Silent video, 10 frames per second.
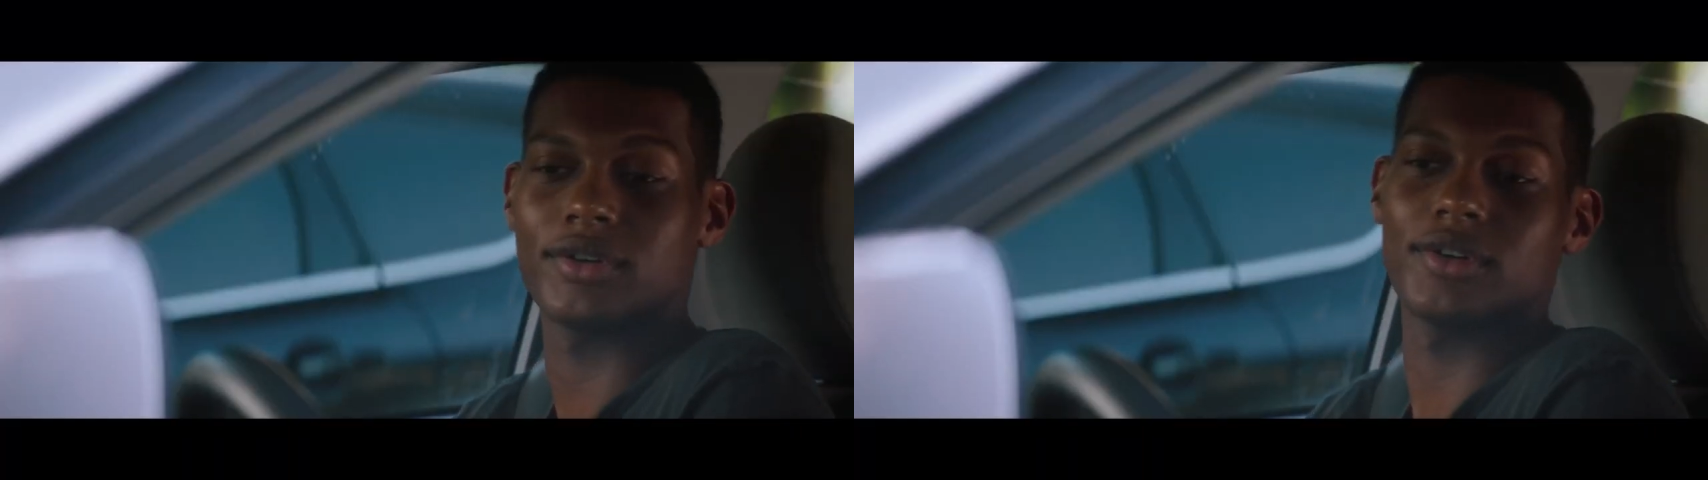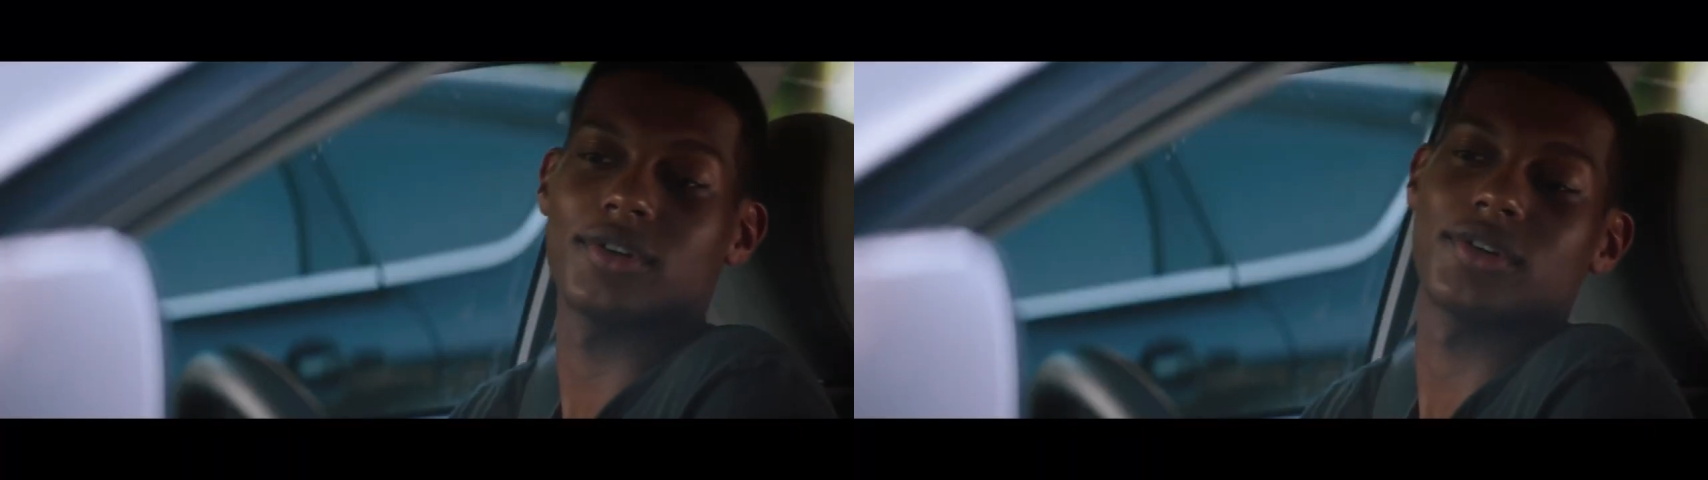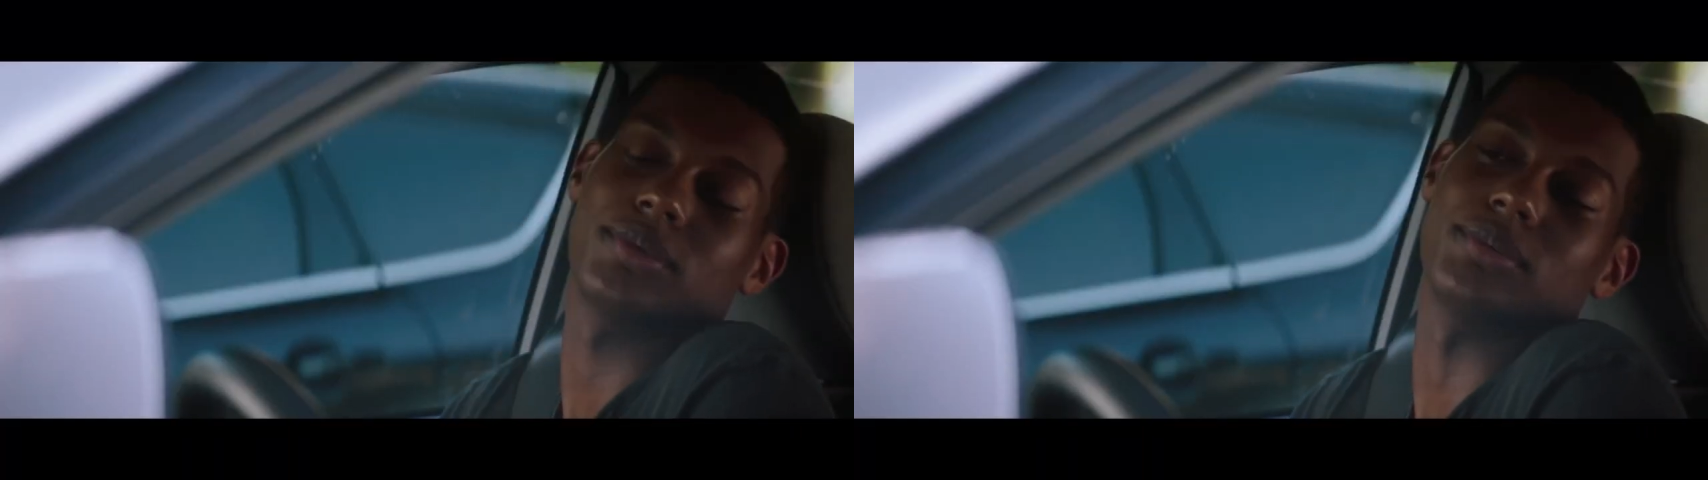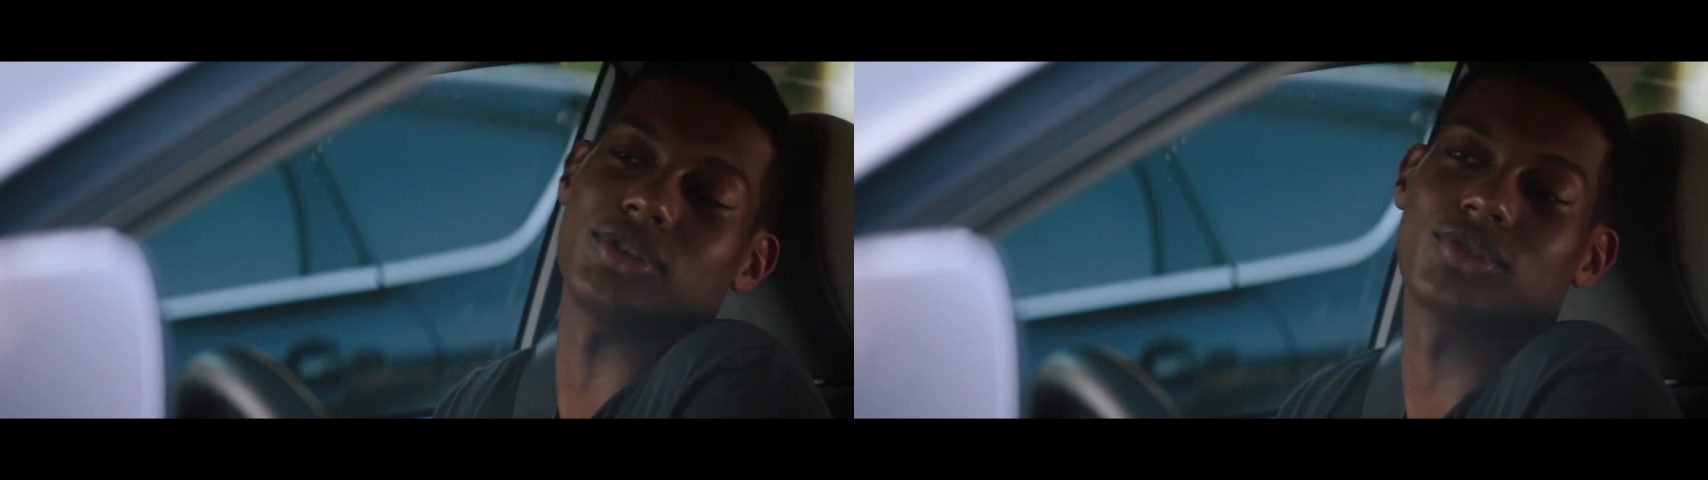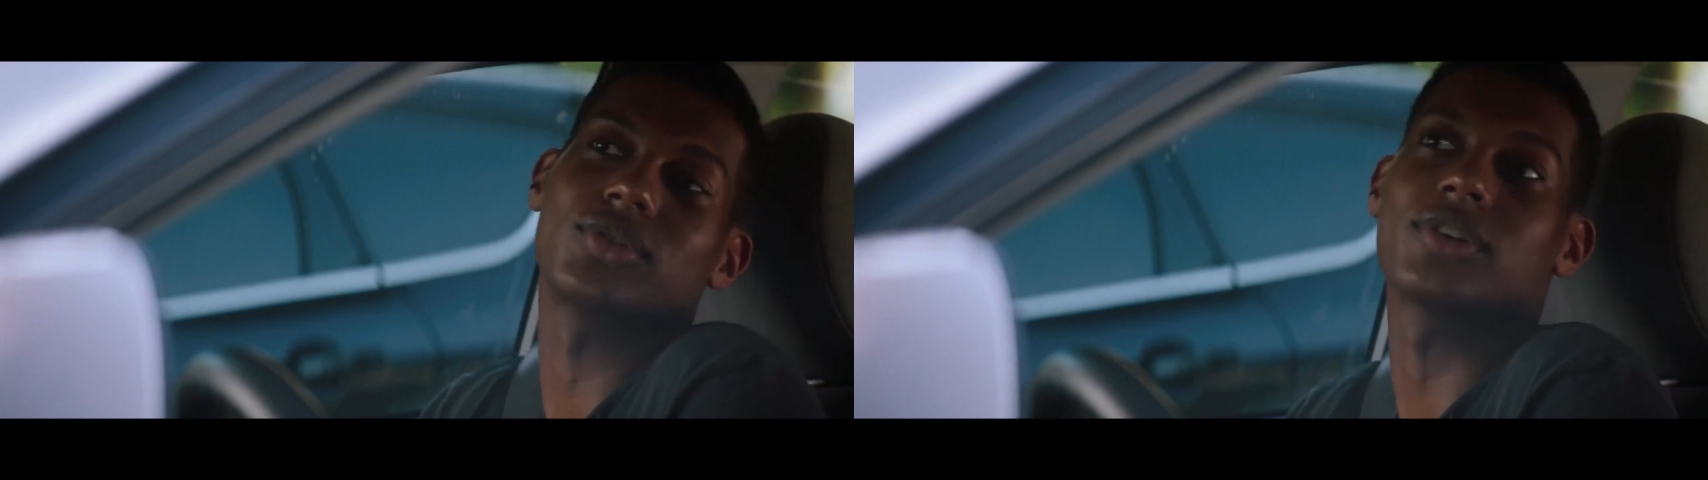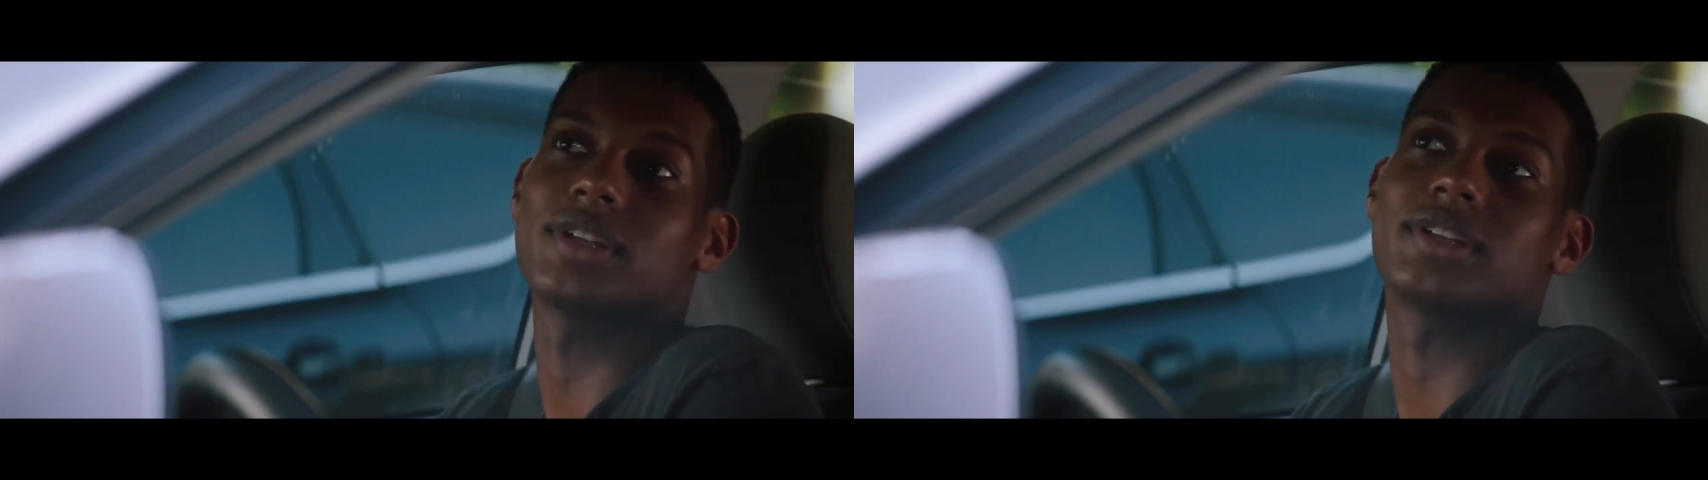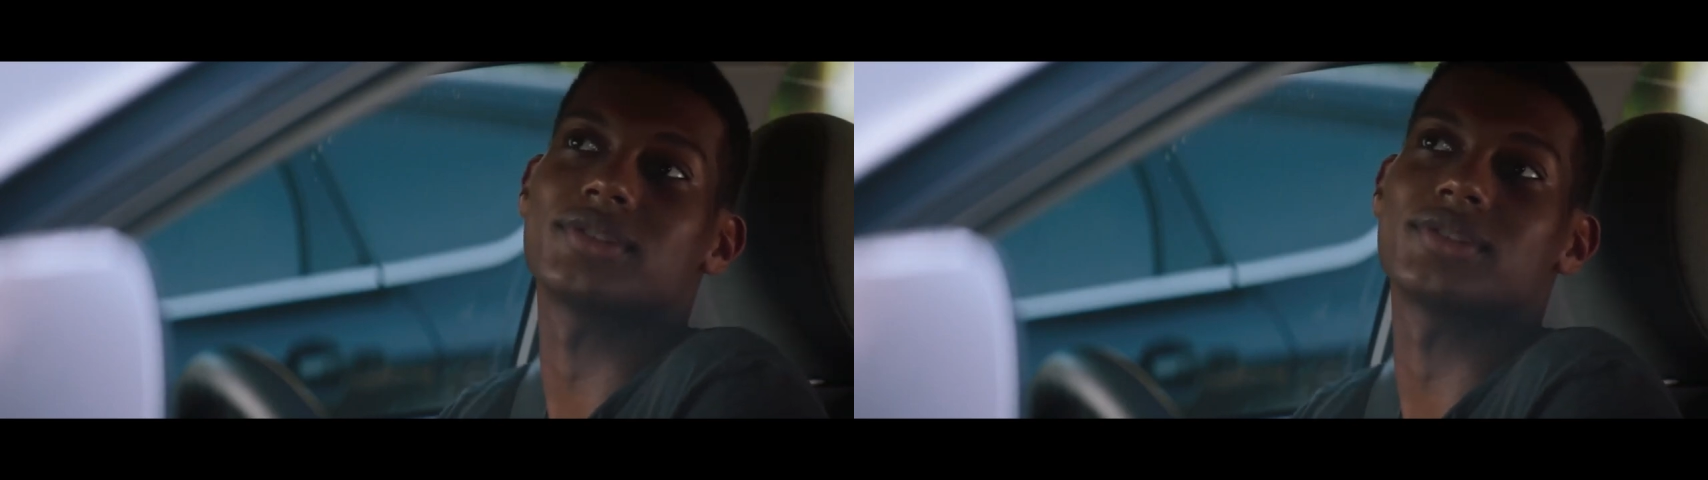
scene would end there, with